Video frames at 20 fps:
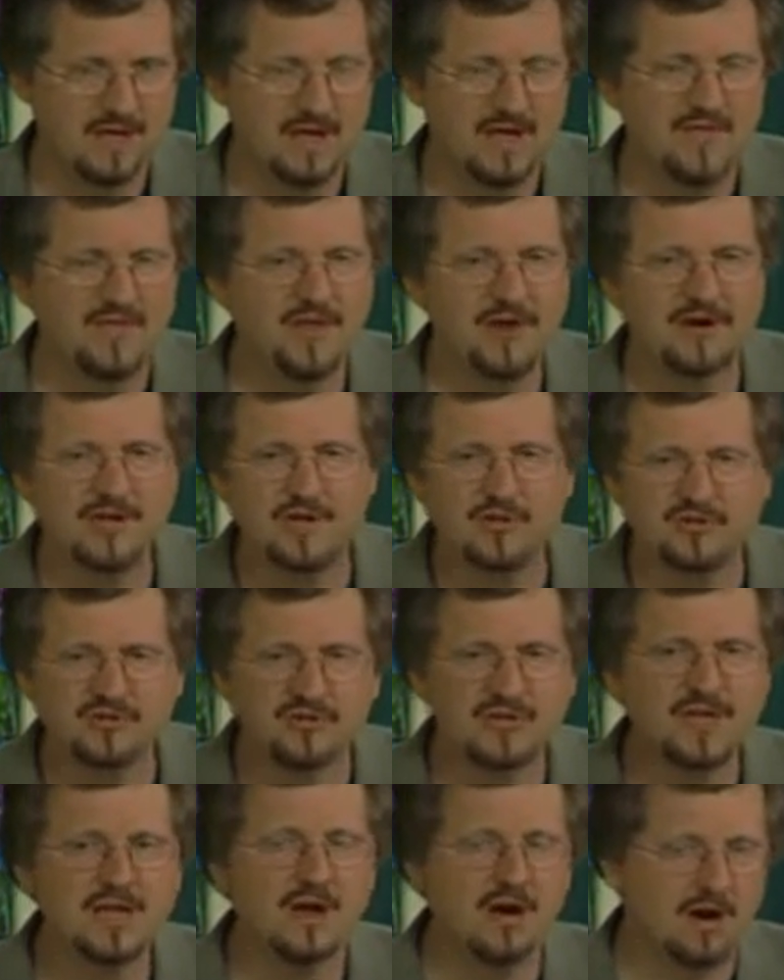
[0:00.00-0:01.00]
there
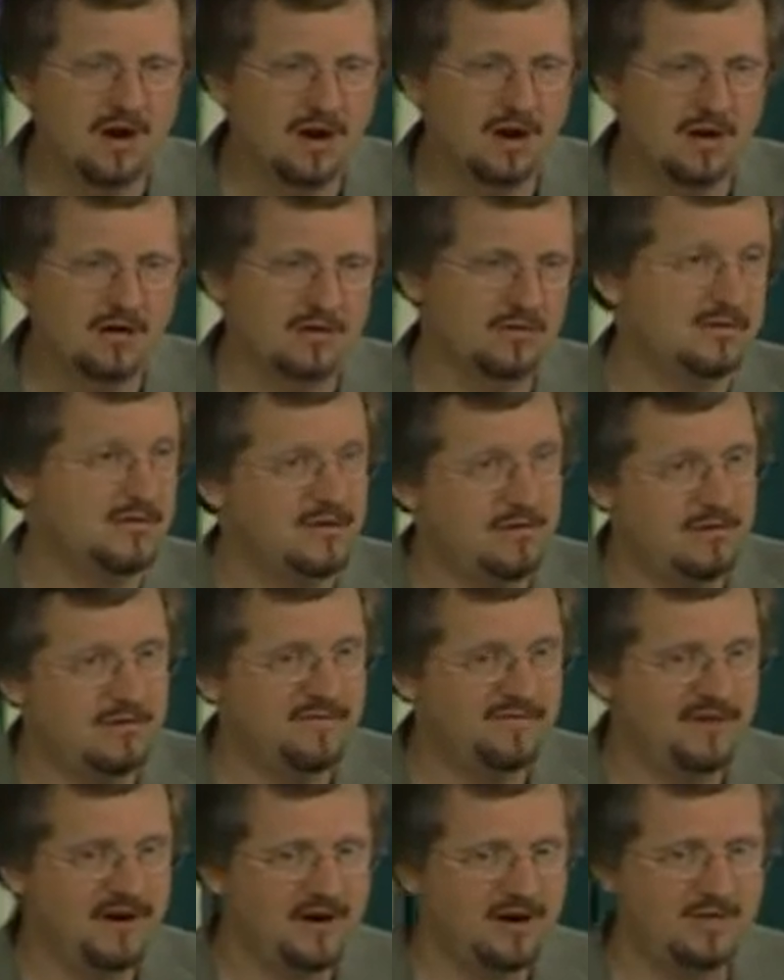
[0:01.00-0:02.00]

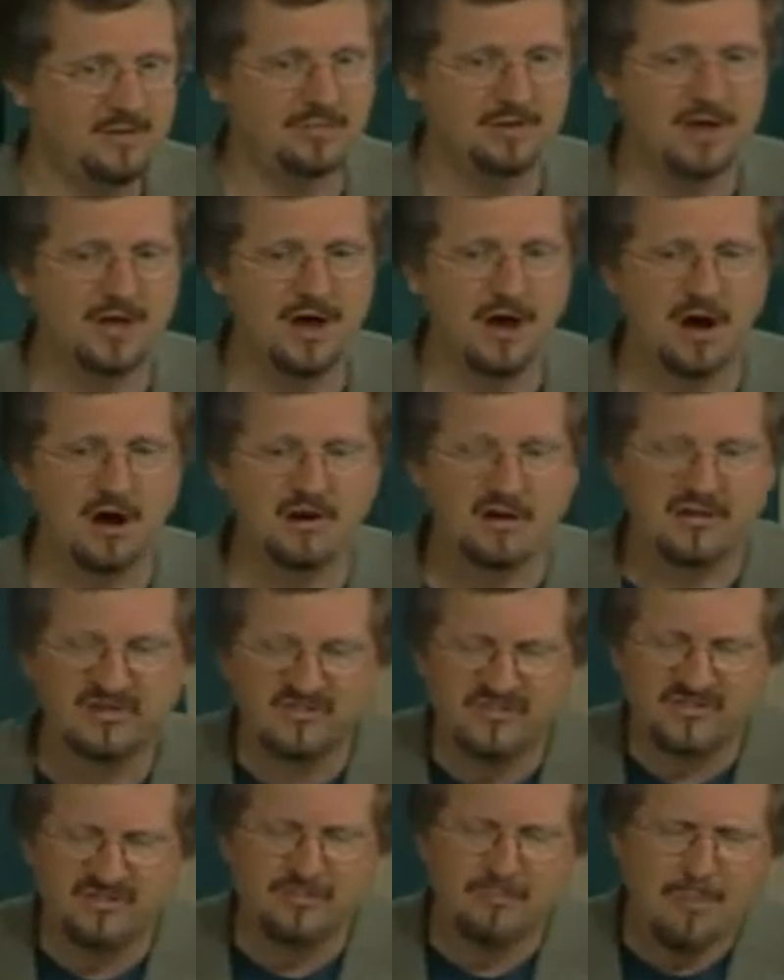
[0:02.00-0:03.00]
invariably are a
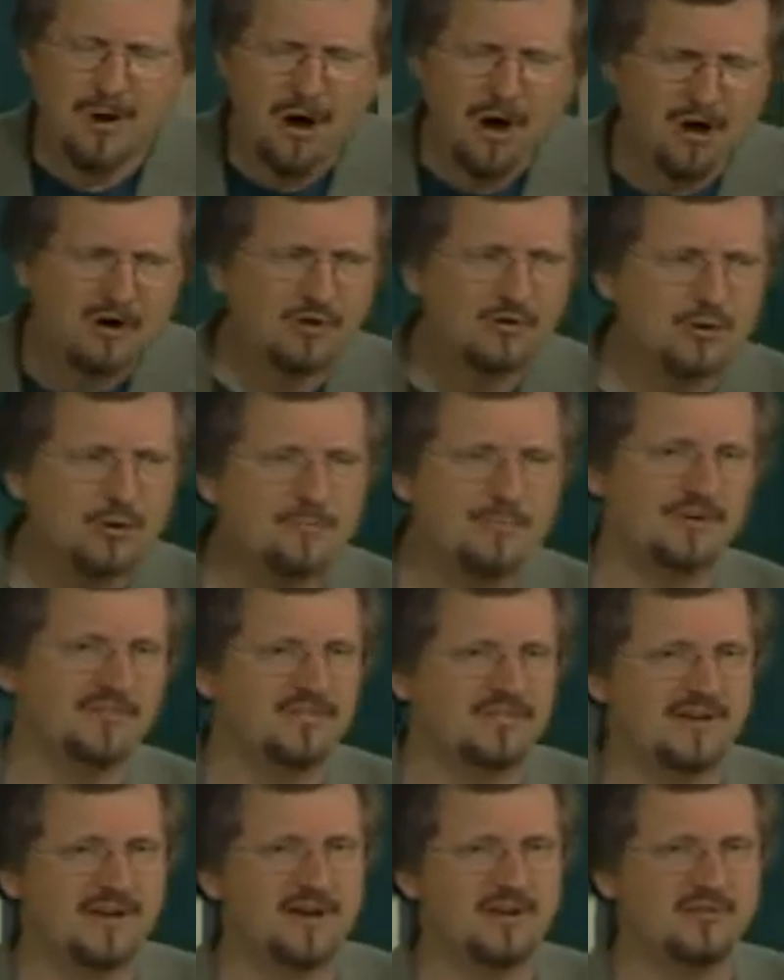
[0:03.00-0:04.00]
small group of
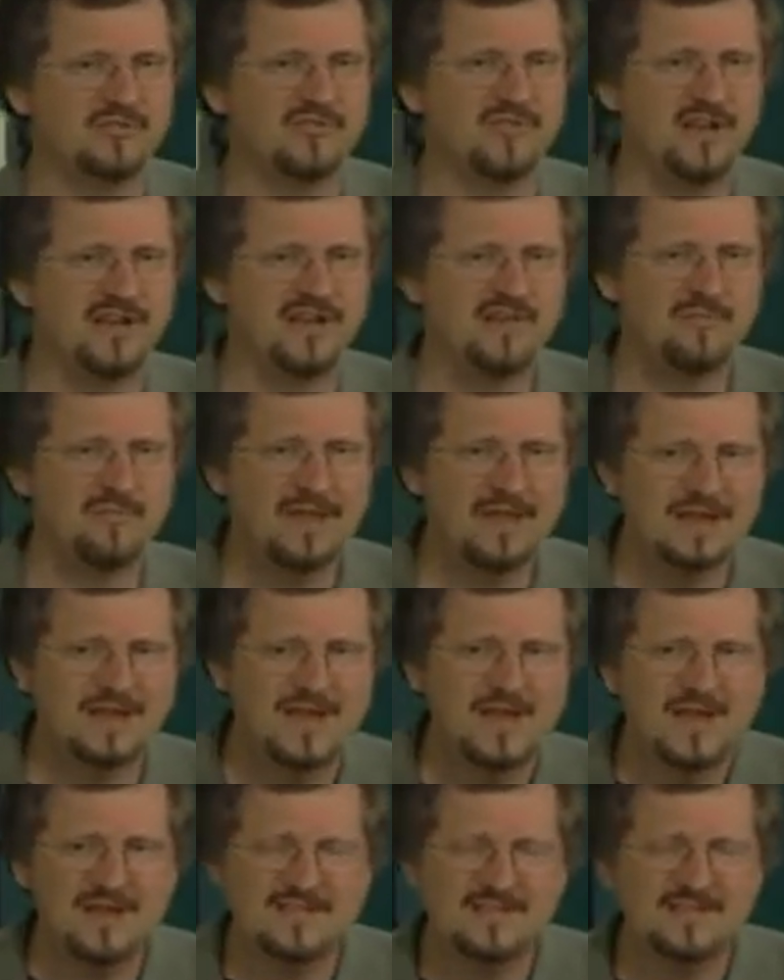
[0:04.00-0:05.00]
cells that have been
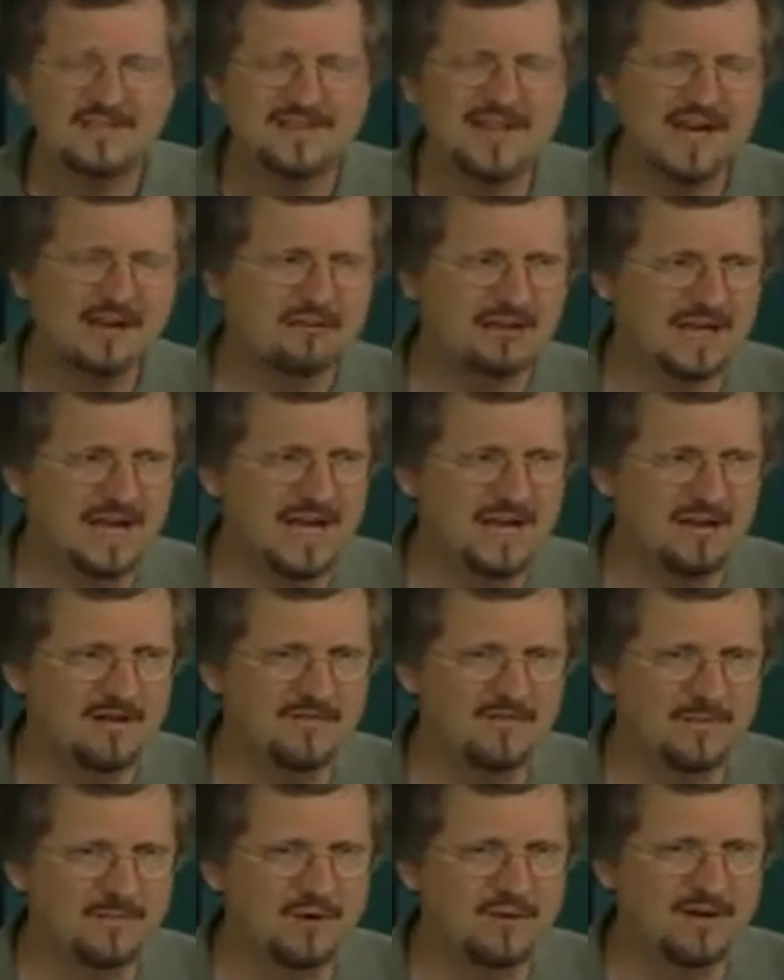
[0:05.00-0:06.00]
segregated
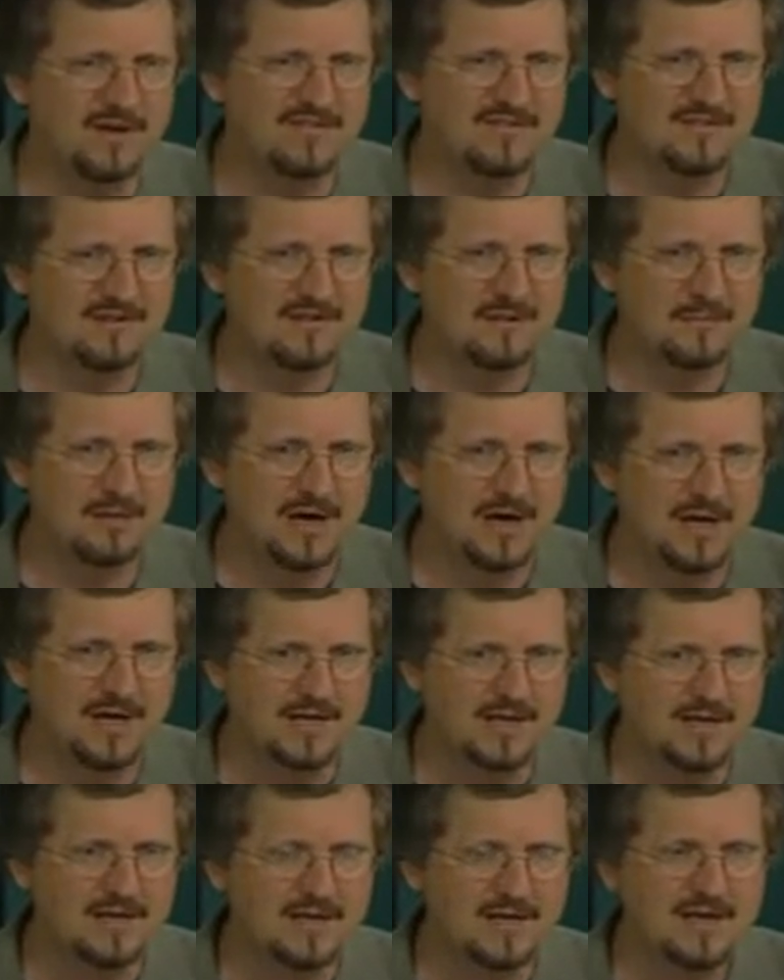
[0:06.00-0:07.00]
from the rest of the
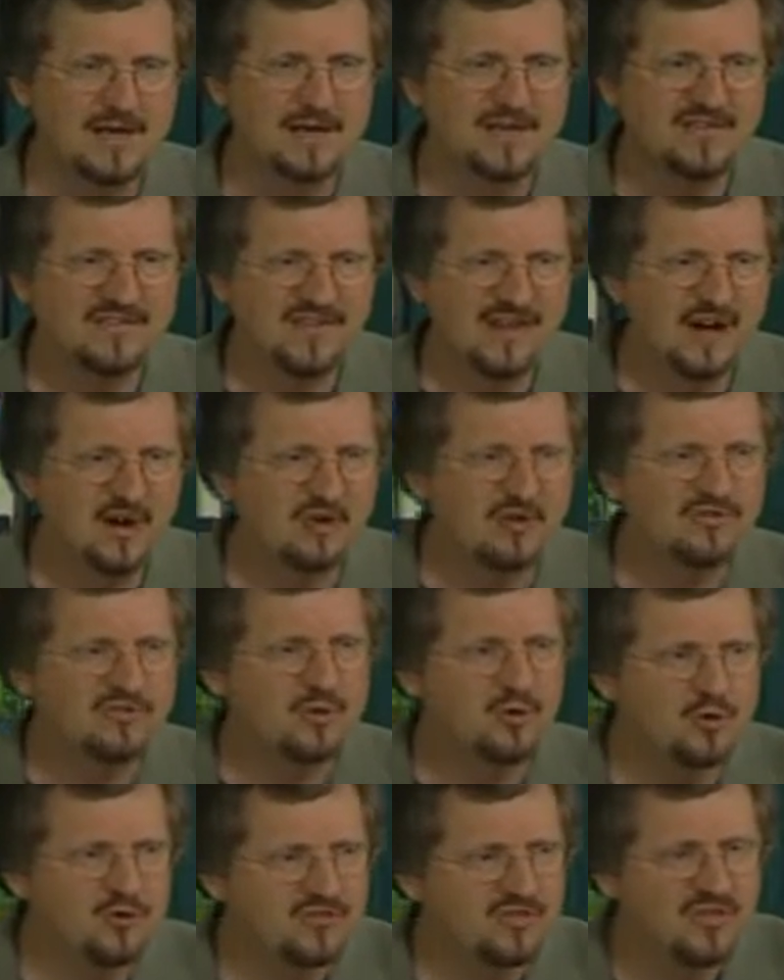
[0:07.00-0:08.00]
body. Cells
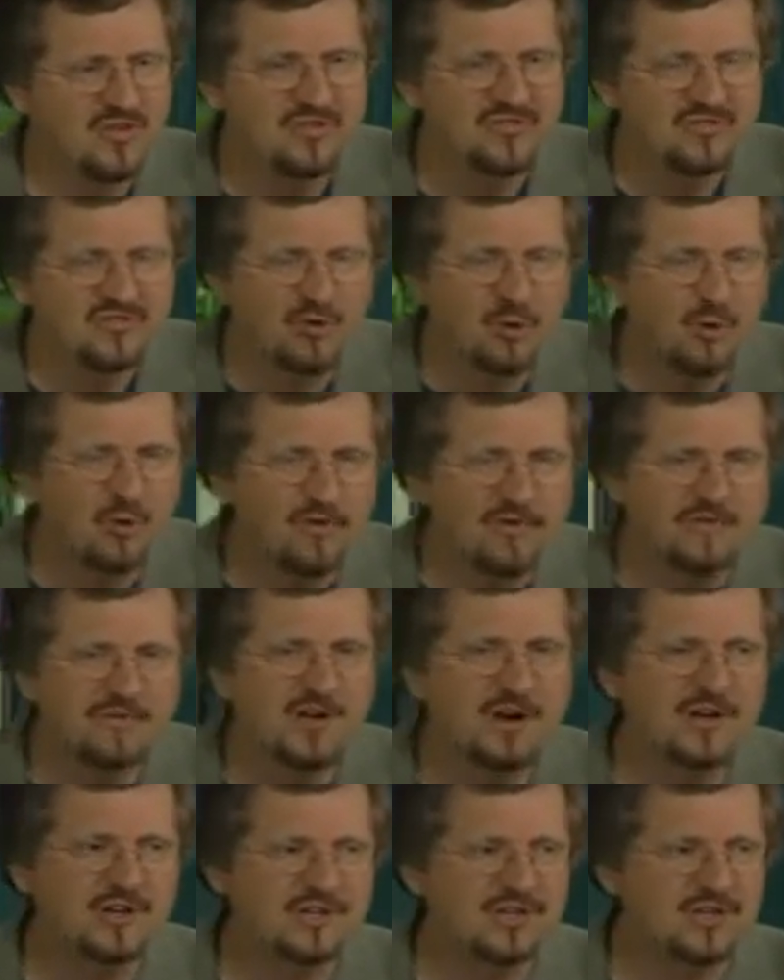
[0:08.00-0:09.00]
whose sole
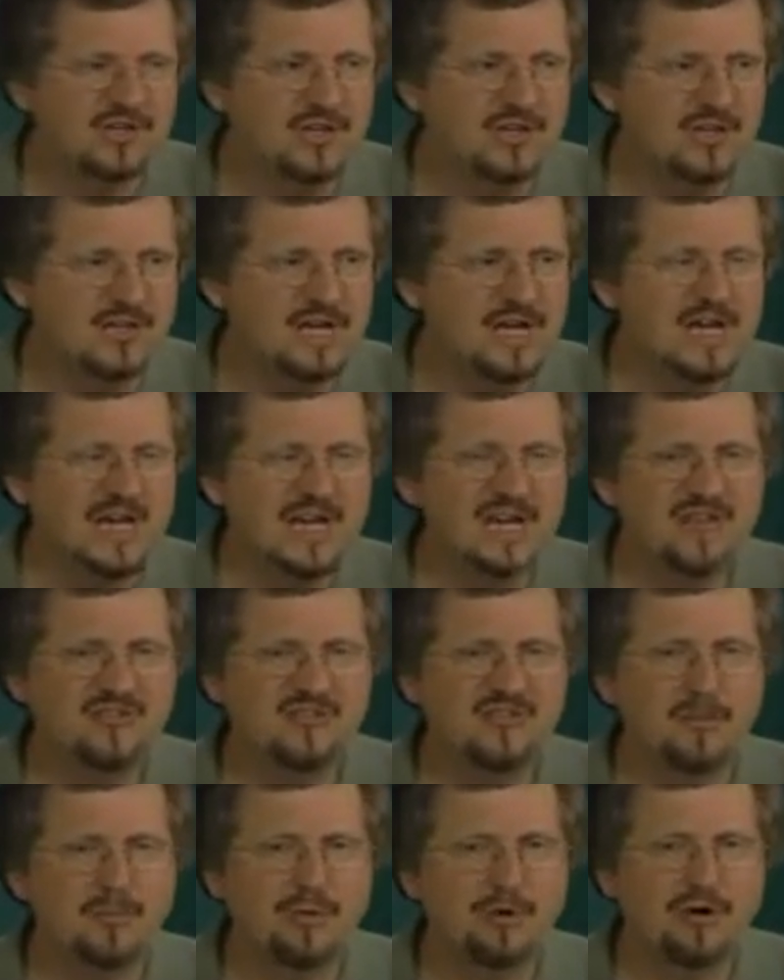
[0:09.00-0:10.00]
function is
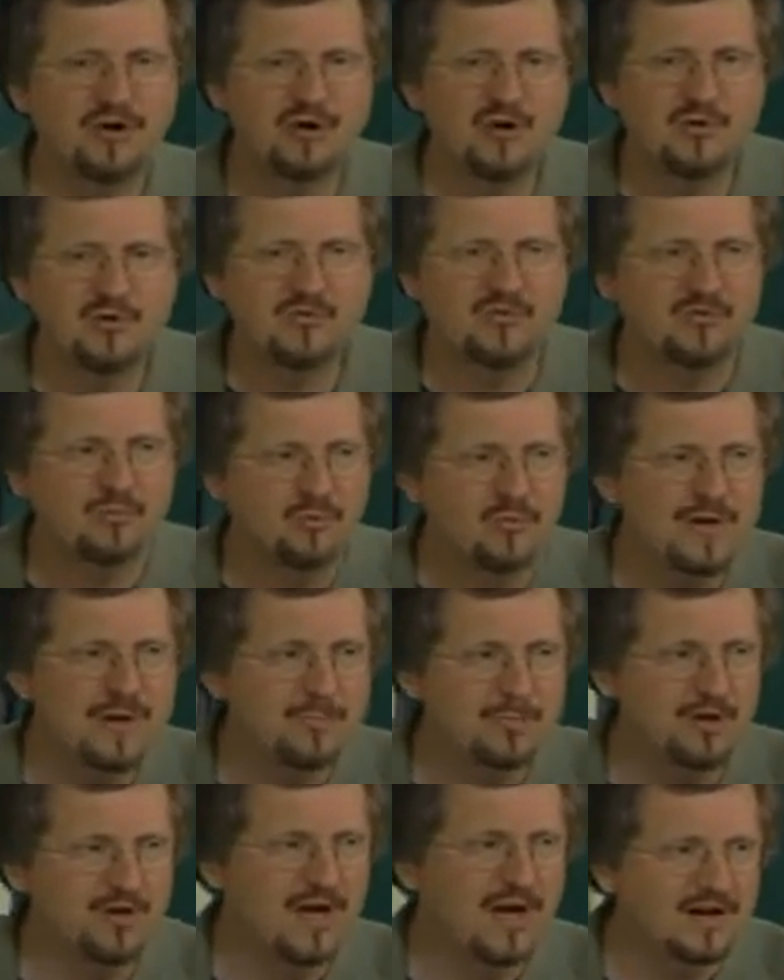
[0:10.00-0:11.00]
to produce
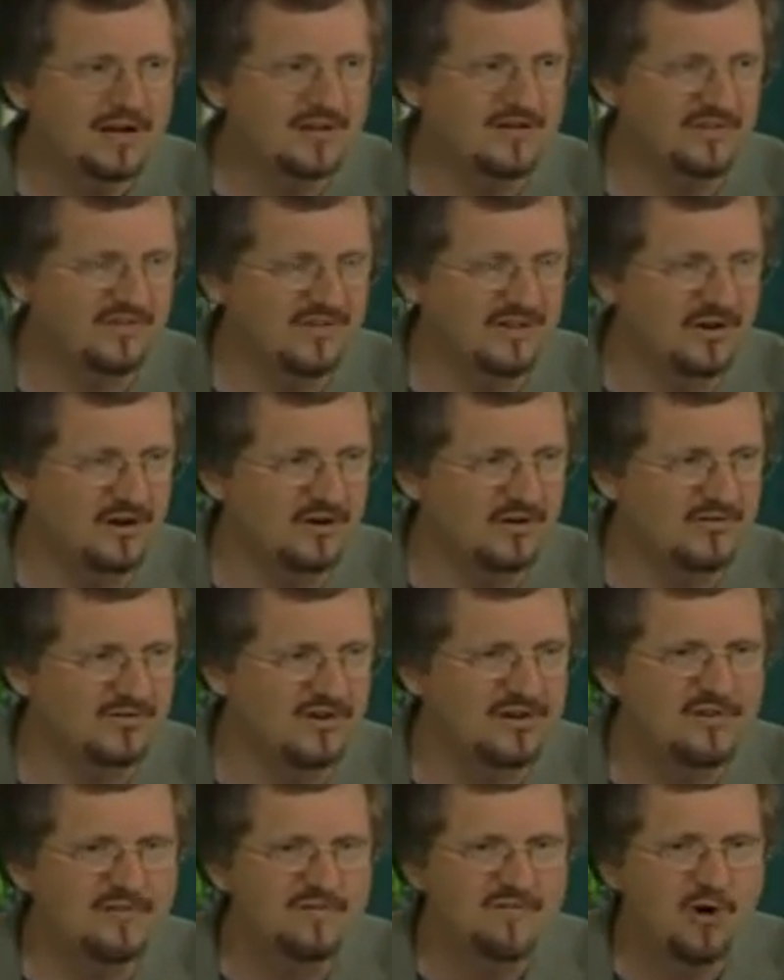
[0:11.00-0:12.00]
reproductive cells
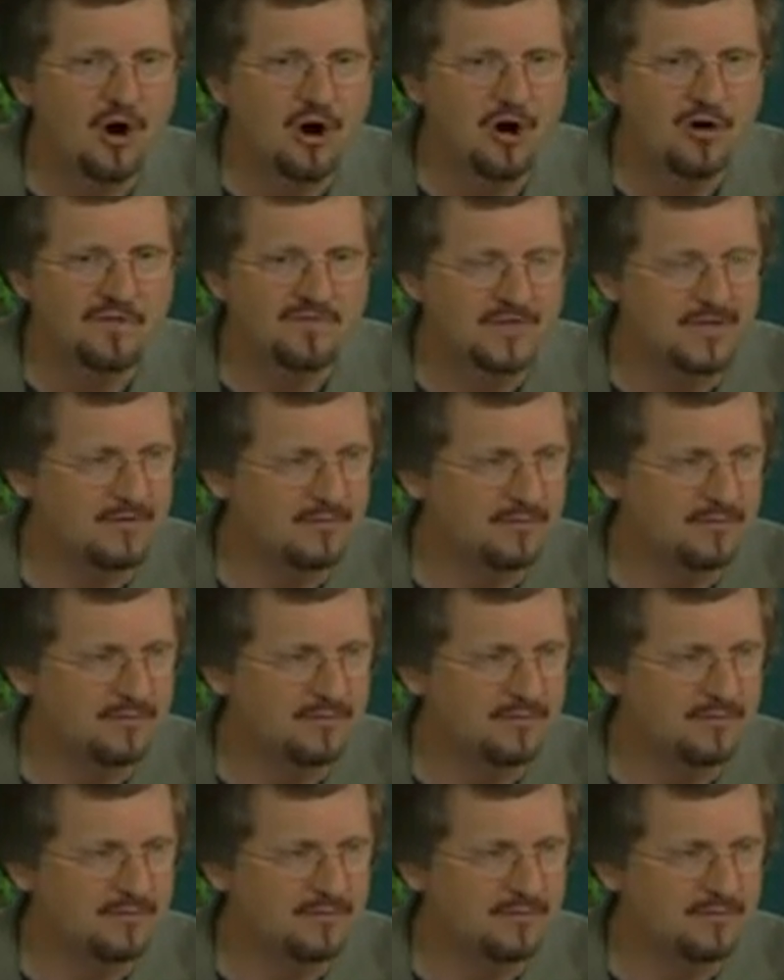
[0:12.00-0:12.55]
involved in